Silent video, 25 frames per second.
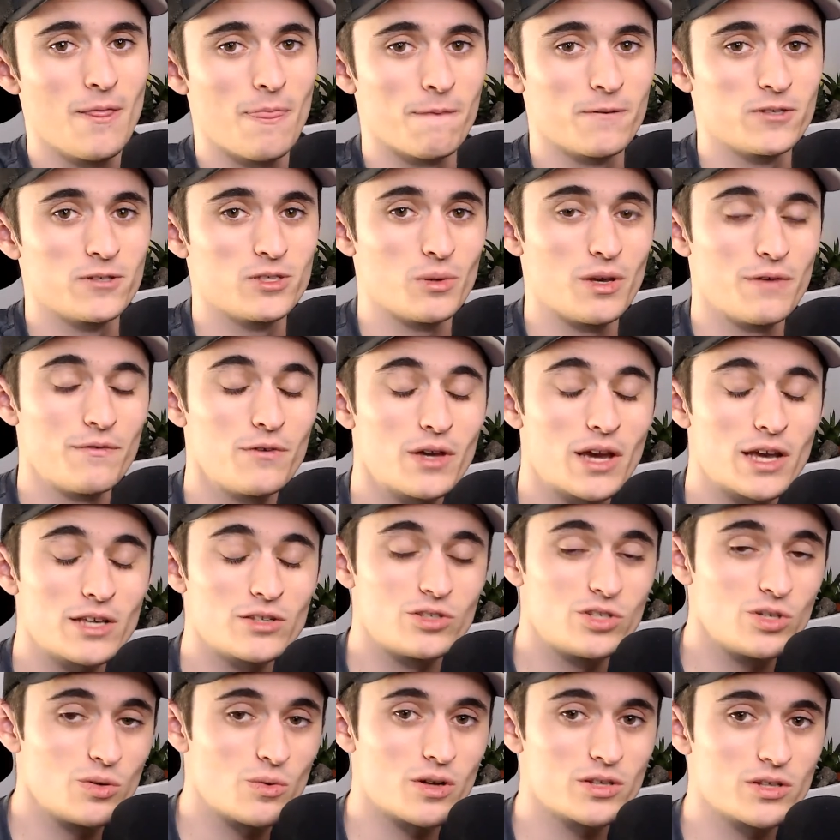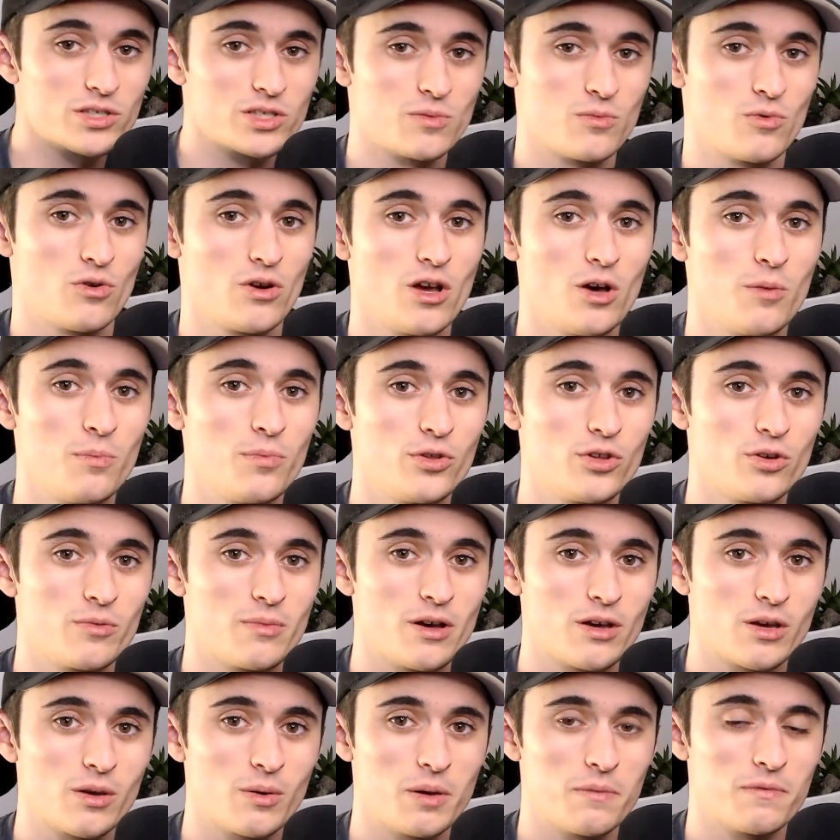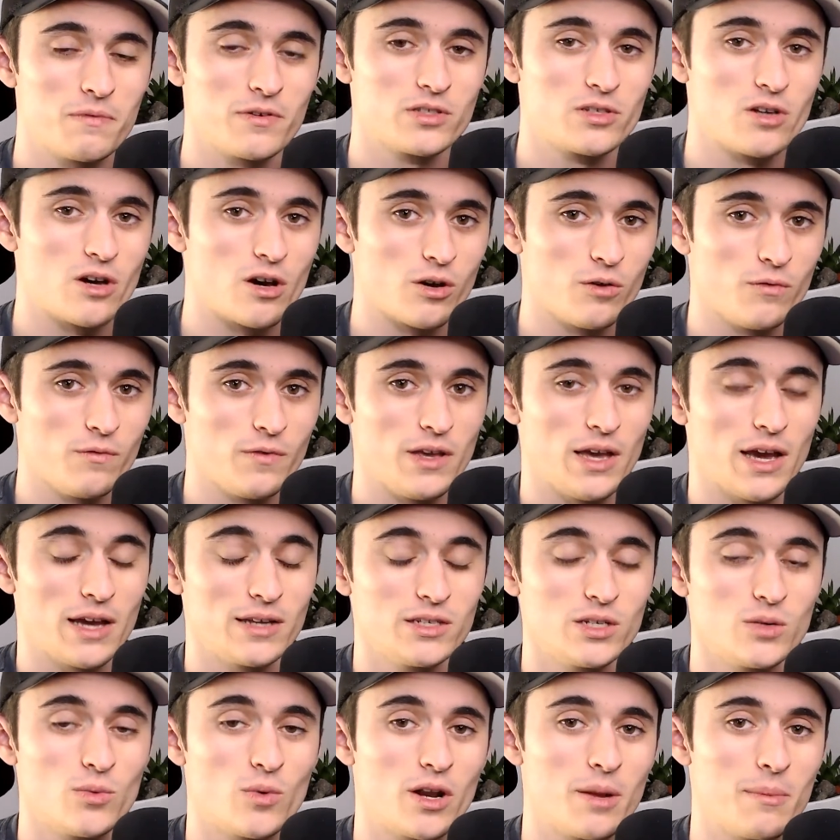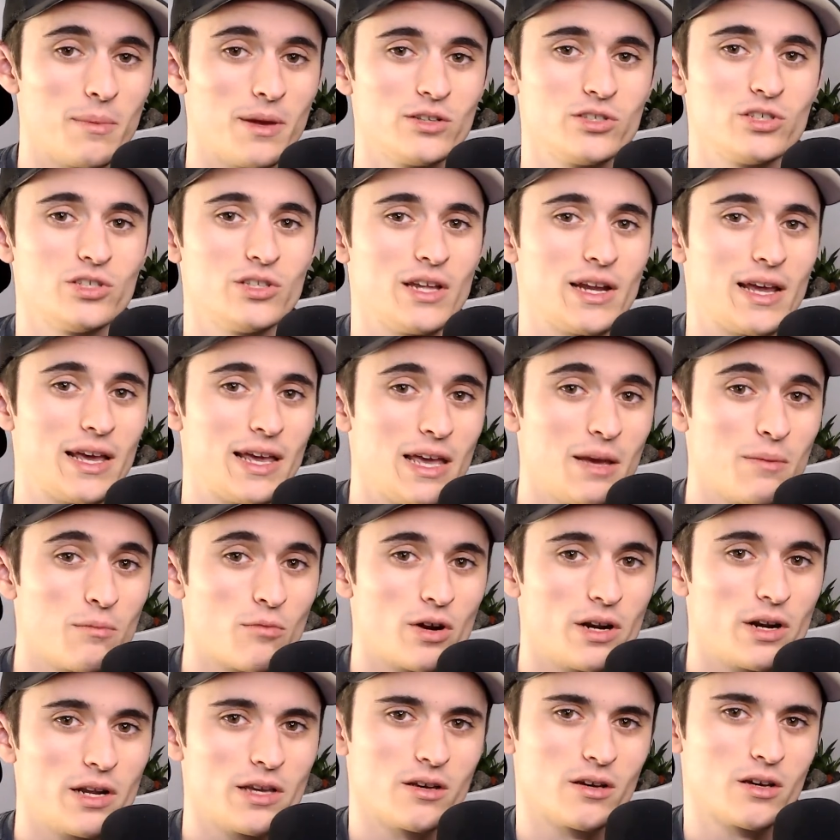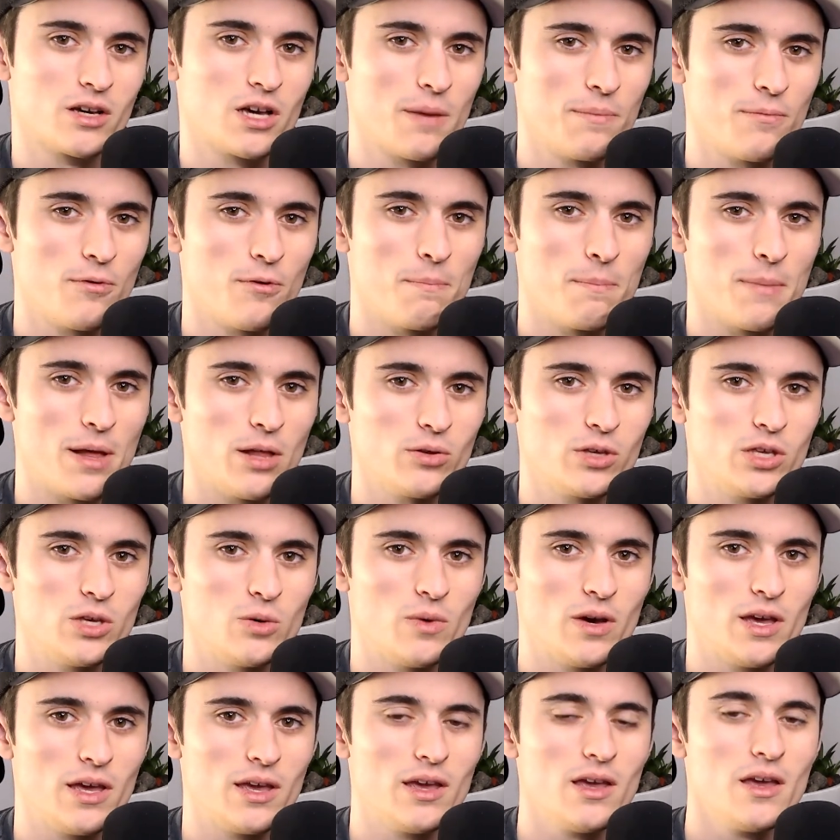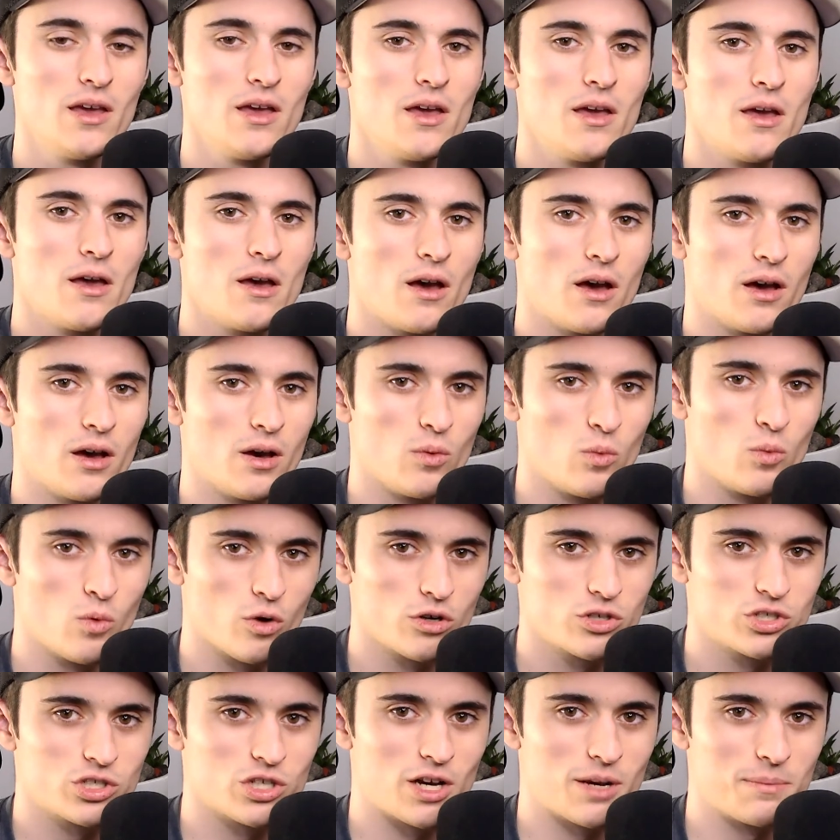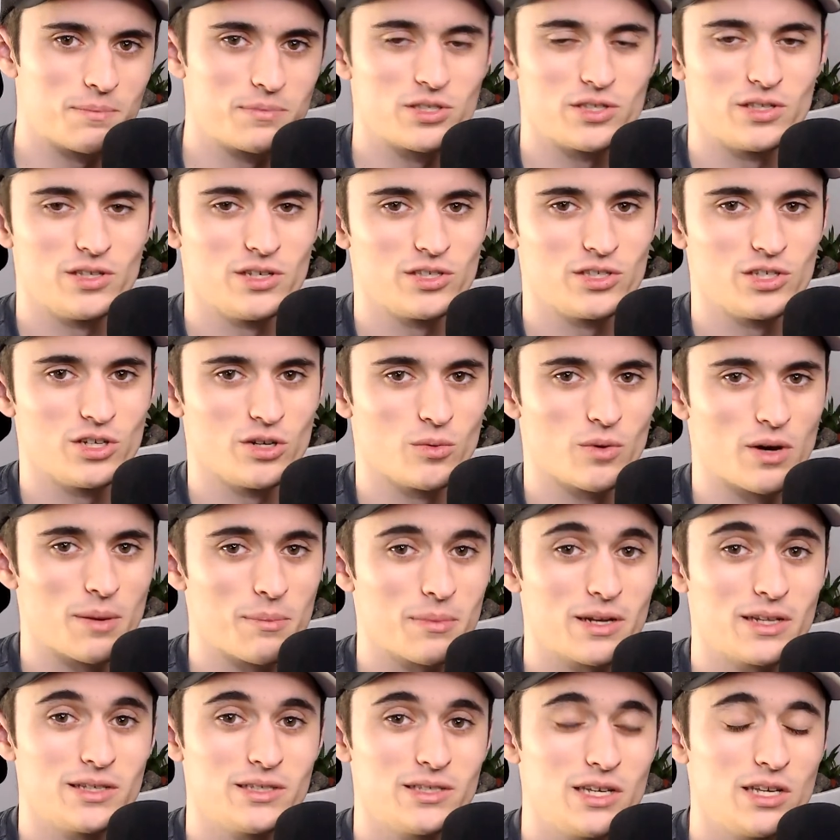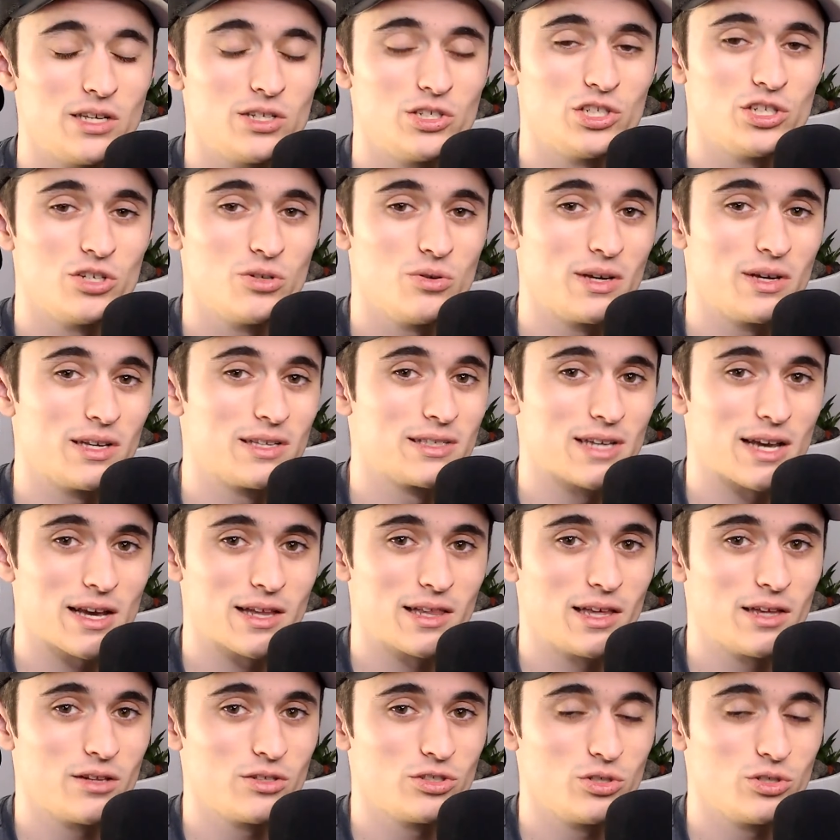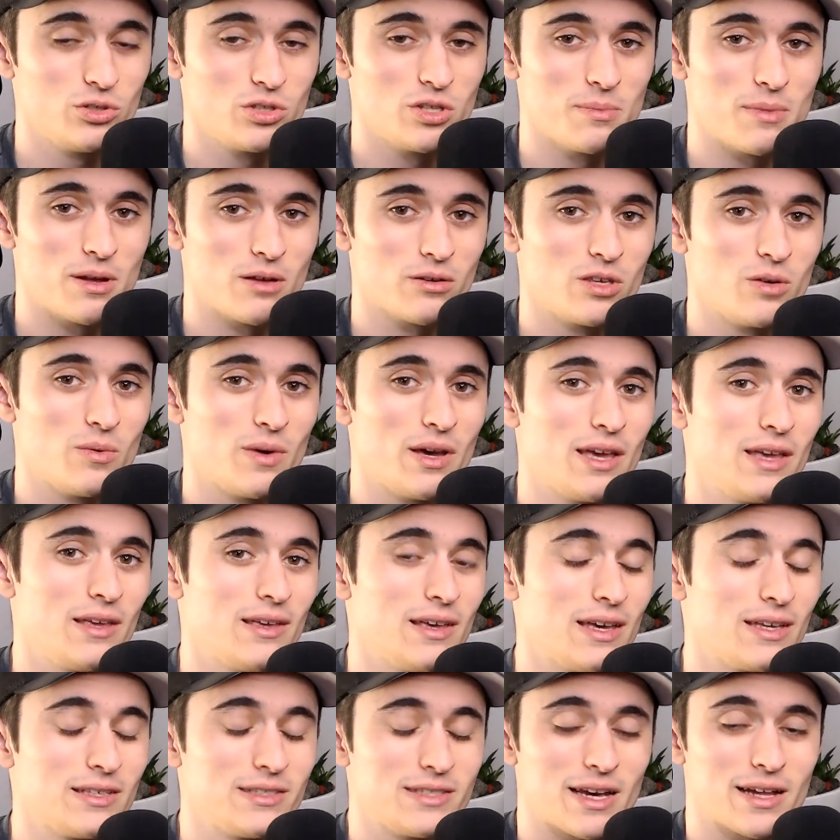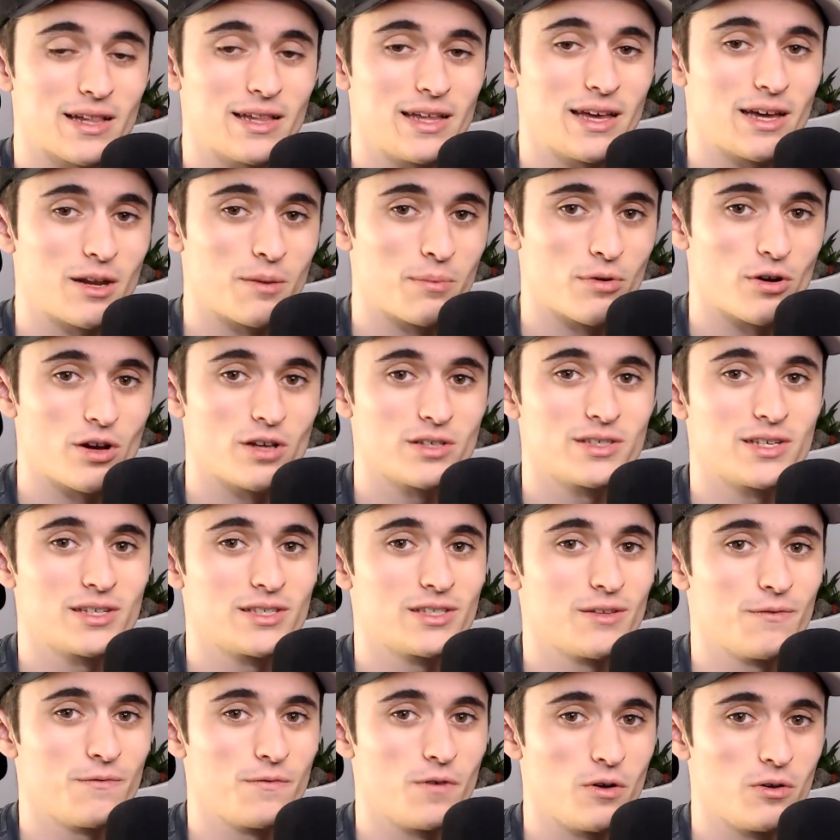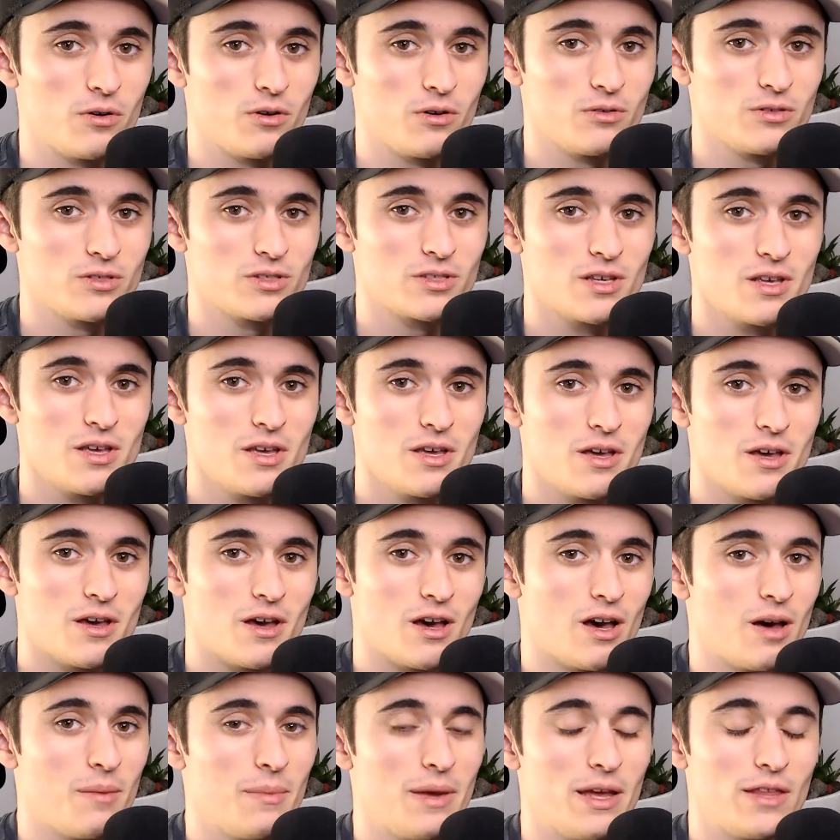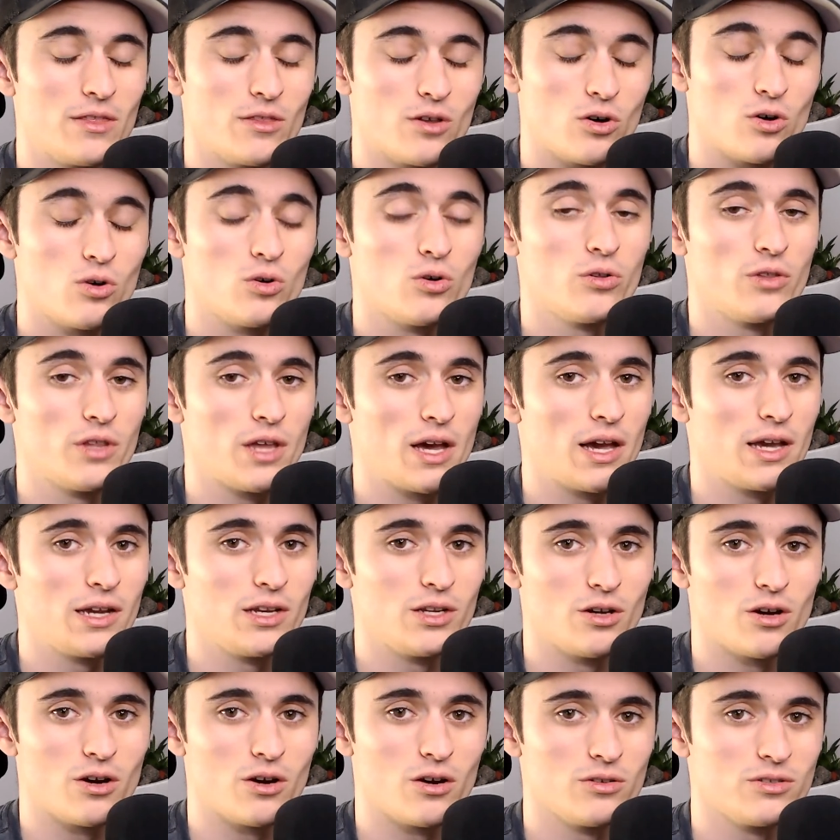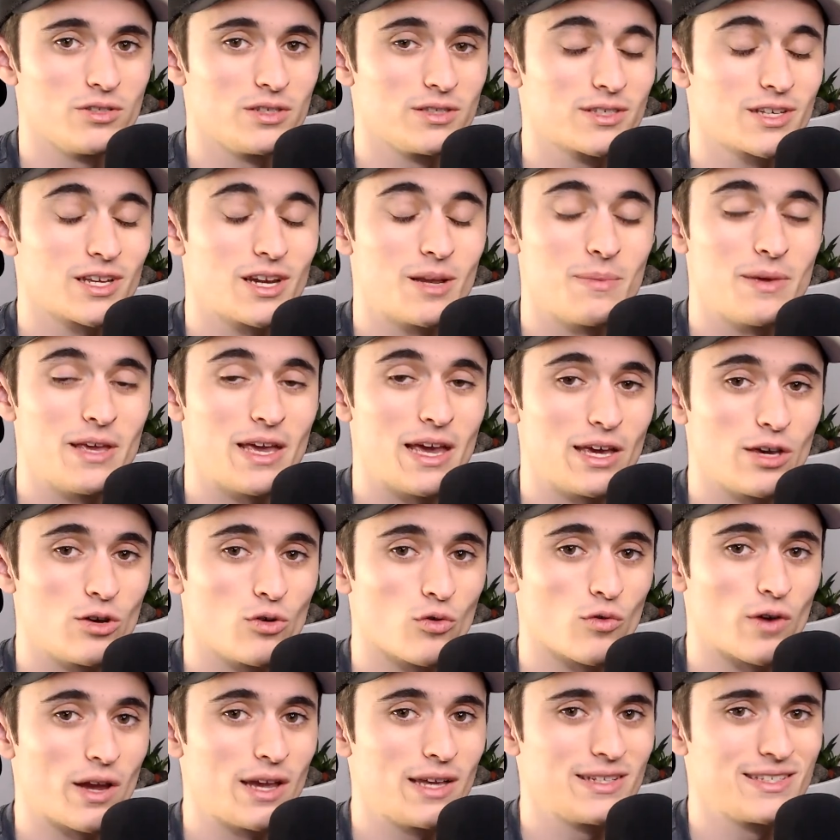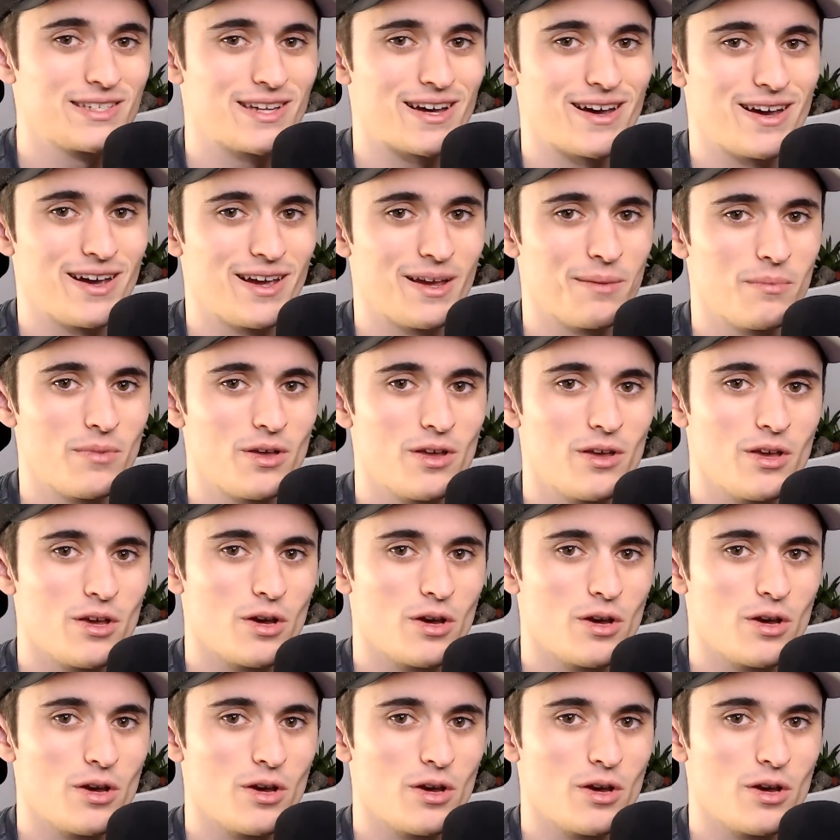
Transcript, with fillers: So if you guys do want some more help with your Milky Way photography, I did want to mention that I am running a couple Milky Way workshops this year where I'm going to teach you exactly how to shoot the Milky Way, exactly how to process the photos, and the whole 9 yards. It's going to be a great time.